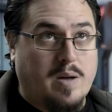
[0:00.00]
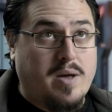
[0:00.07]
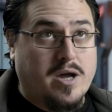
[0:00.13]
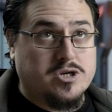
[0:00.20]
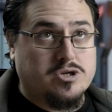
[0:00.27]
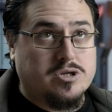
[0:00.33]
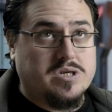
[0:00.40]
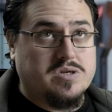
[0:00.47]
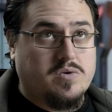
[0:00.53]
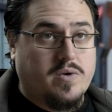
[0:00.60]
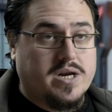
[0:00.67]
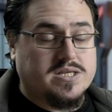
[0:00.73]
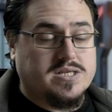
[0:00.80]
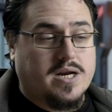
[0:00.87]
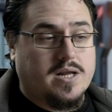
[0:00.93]
actually
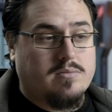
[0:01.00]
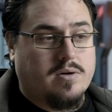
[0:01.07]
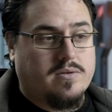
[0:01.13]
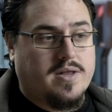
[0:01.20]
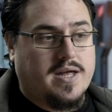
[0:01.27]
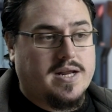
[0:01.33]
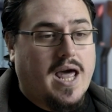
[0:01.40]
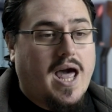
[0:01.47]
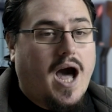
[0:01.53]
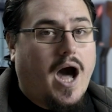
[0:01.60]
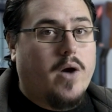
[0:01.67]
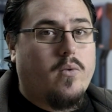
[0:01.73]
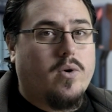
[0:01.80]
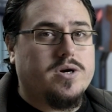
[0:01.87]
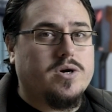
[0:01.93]
quite excited about that.
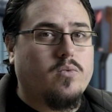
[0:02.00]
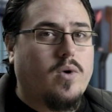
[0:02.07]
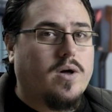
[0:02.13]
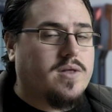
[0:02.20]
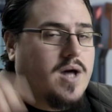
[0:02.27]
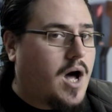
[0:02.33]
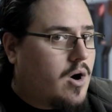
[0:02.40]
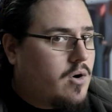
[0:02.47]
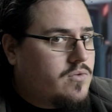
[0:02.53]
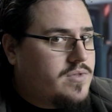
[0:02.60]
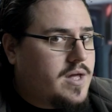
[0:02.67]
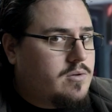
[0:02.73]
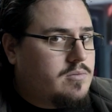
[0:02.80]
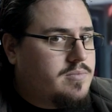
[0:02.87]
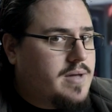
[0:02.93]
I wonder how
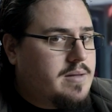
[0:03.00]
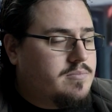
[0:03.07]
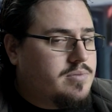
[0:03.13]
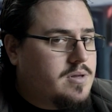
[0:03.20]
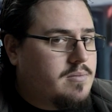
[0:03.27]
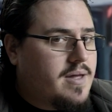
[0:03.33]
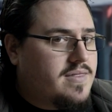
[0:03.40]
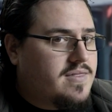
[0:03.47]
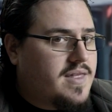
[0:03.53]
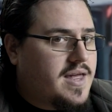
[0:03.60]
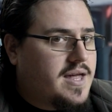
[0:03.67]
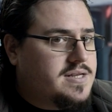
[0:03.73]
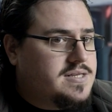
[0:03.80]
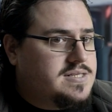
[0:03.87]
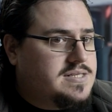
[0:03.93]
they'll implement
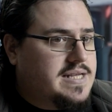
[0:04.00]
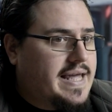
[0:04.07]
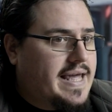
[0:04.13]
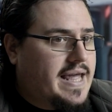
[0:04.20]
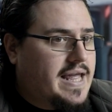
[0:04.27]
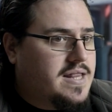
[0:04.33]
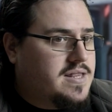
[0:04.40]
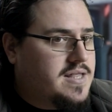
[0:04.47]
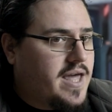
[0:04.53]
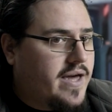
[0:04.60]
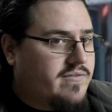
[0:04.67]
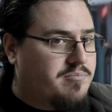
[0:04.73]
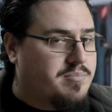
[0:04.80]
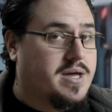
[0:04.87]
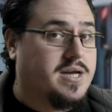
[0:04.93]
that in the
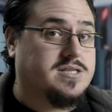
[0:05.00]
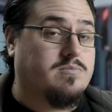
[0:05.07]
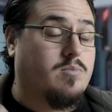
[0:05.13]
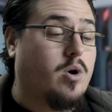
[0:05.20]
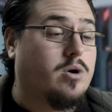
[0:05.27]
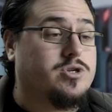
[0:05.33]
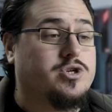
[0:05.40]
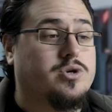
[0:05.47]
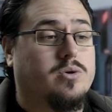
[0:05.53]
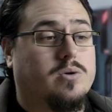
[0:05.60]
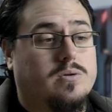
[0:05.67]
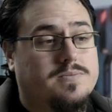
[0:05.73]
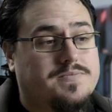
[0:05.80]
FPS module.